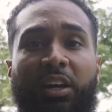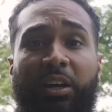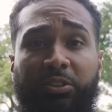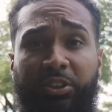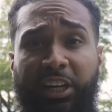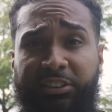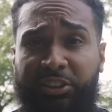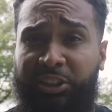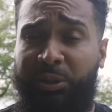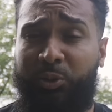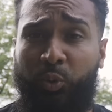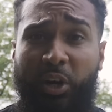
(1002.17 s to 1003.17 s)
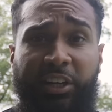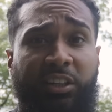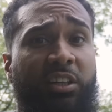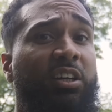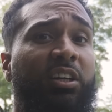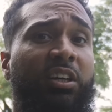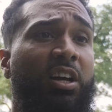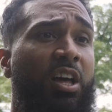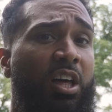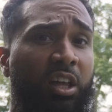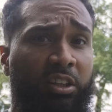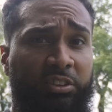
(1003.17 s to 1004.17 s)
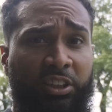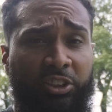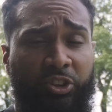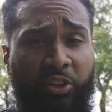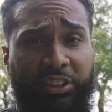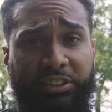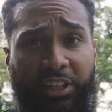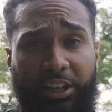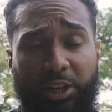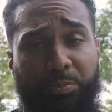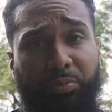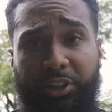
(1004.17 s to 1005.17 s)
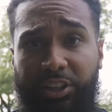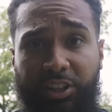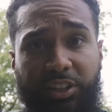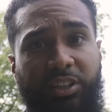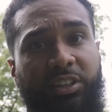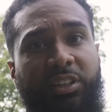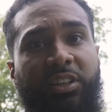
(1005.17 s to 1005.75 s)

As you guys can see, I'm sweating. The sunscreen stayed up pretty good.